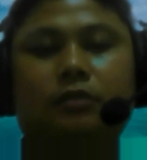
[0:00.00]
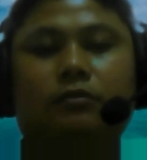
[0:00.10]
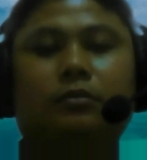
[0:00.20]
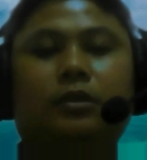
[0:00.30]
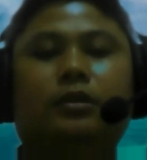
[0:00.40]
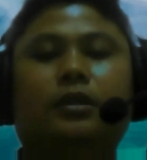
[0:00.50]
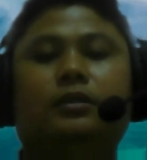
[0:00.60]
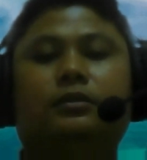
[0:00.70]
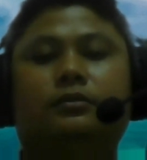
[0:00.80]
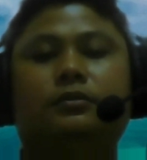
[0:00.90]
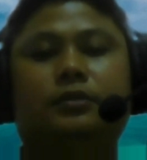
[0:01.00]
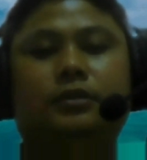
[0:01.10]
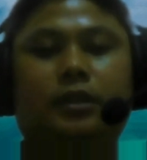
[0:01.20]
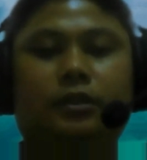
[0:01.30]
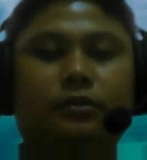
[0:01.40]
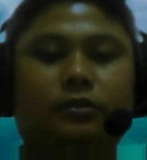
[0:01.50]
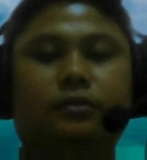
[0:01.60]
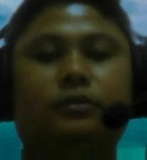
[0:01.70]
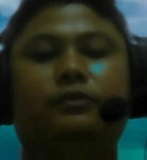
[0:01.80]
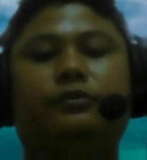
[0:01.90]
wabarakatuh. Thank you
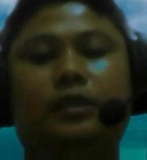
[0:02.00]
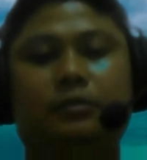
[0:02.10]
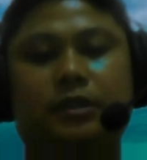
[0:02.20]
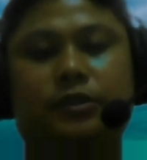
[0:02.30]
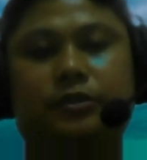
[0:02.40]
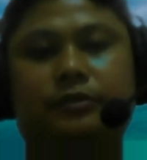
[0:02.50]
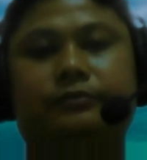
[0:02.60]
very much.